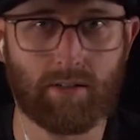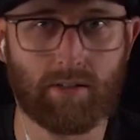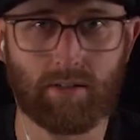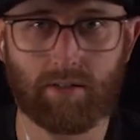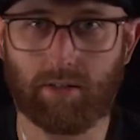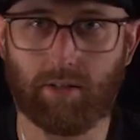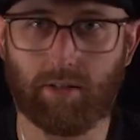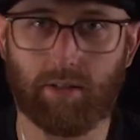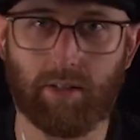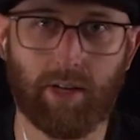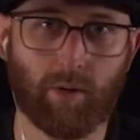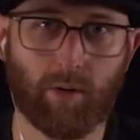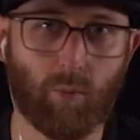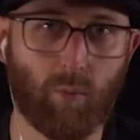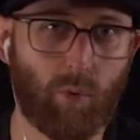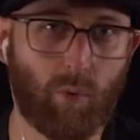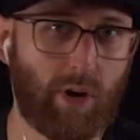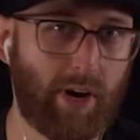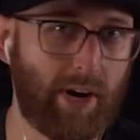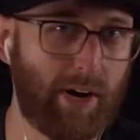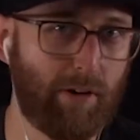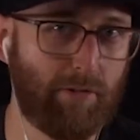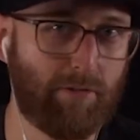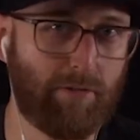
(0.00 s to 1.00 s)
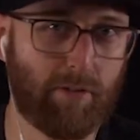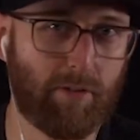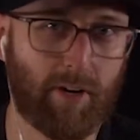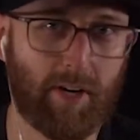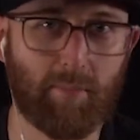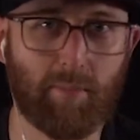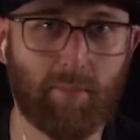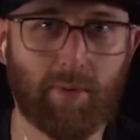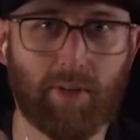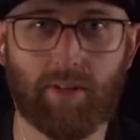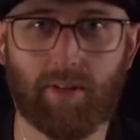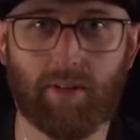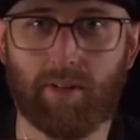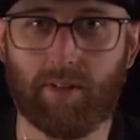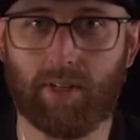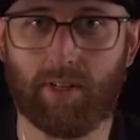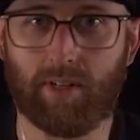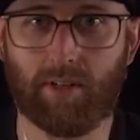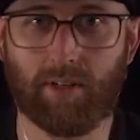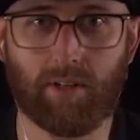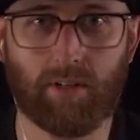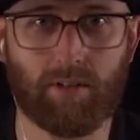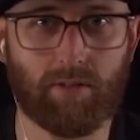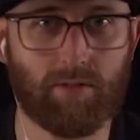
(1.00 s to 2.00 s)
to like wireframe it
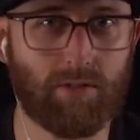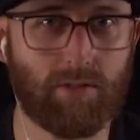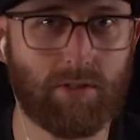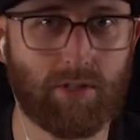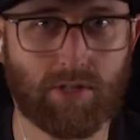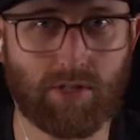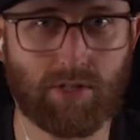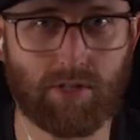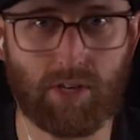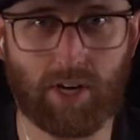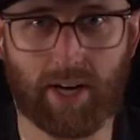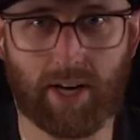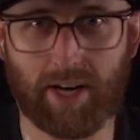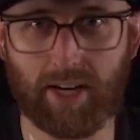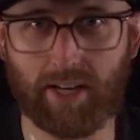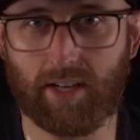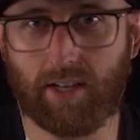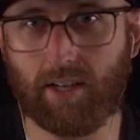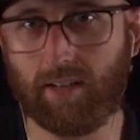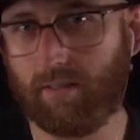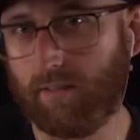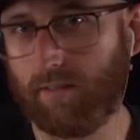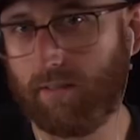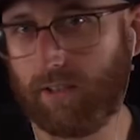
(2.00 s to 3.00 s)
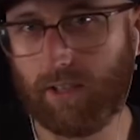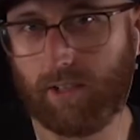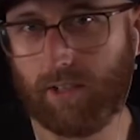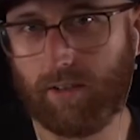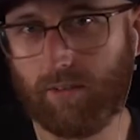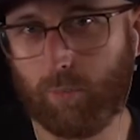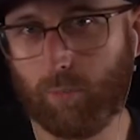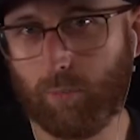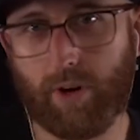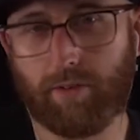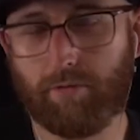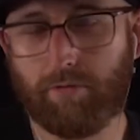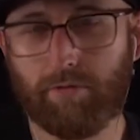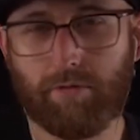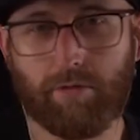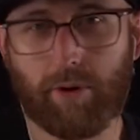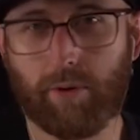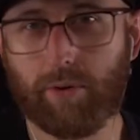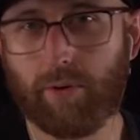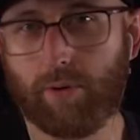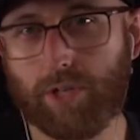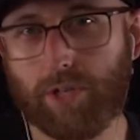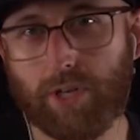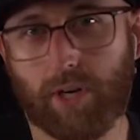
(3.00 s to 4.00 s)
and design it in
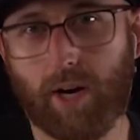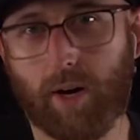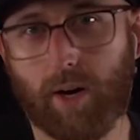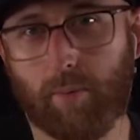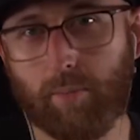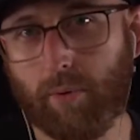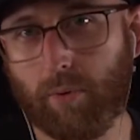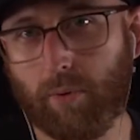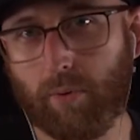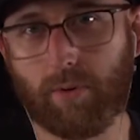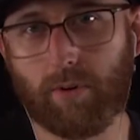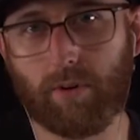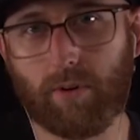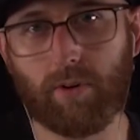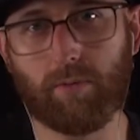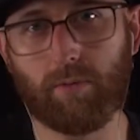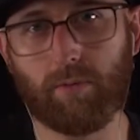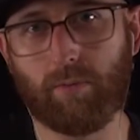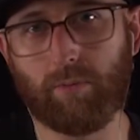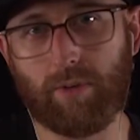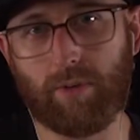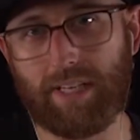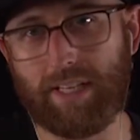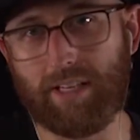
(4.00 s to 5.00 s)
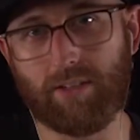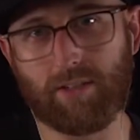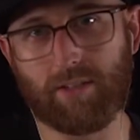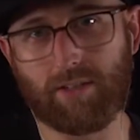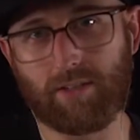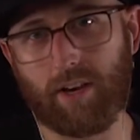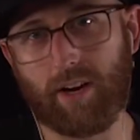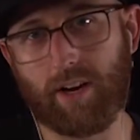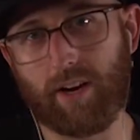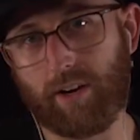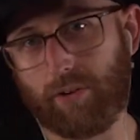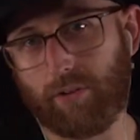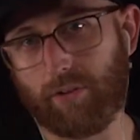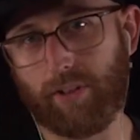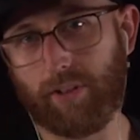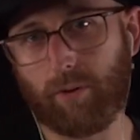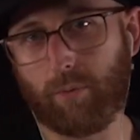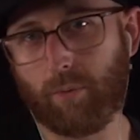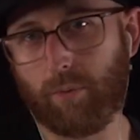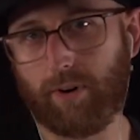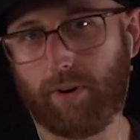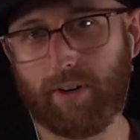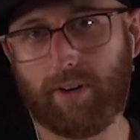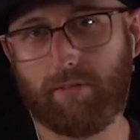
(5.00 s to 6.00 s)
Photoshop or InDesign or
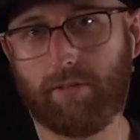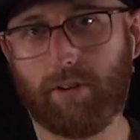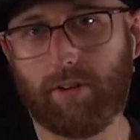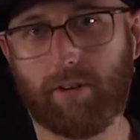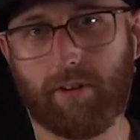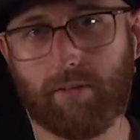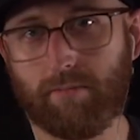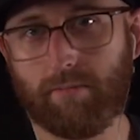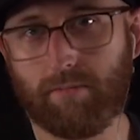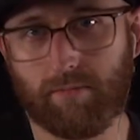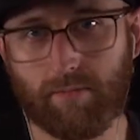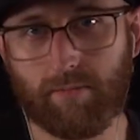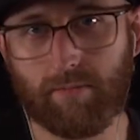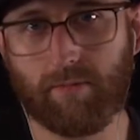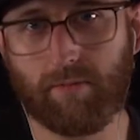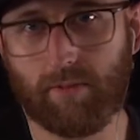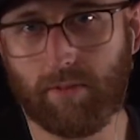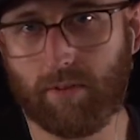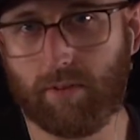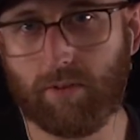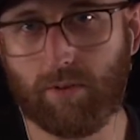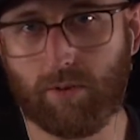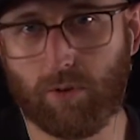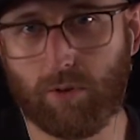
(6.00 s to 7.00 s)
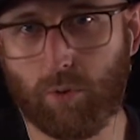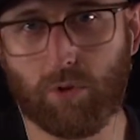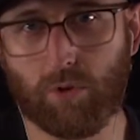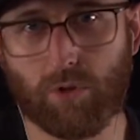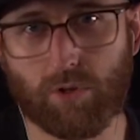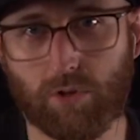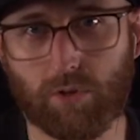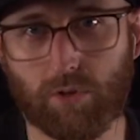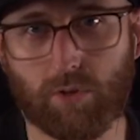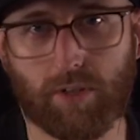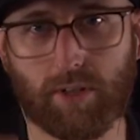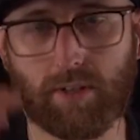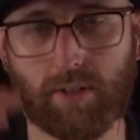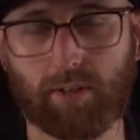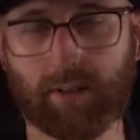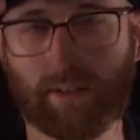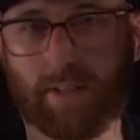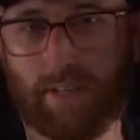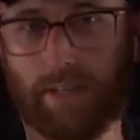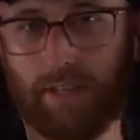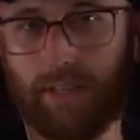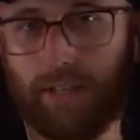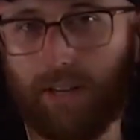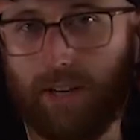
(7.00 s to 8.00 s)
like wherever you would do it
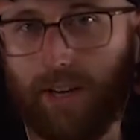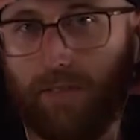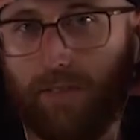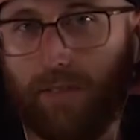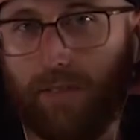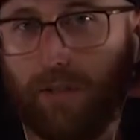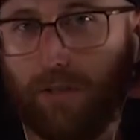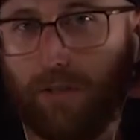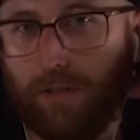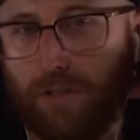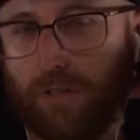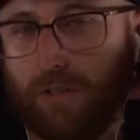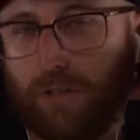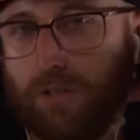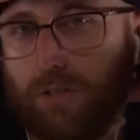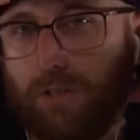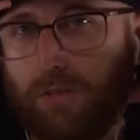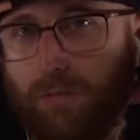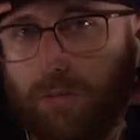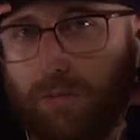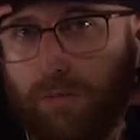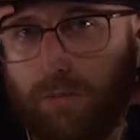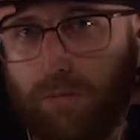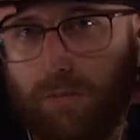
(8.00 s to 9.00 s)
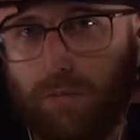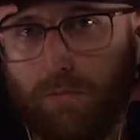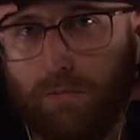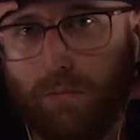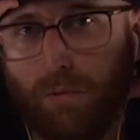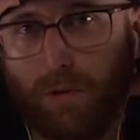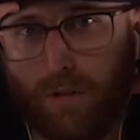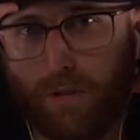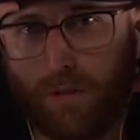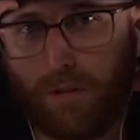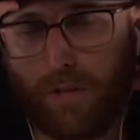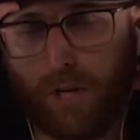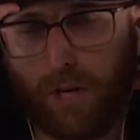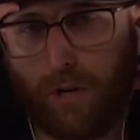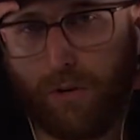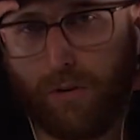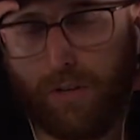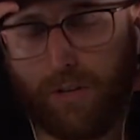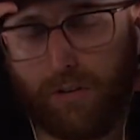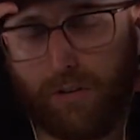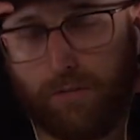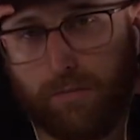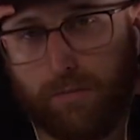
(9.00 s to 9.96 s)
and then just code it?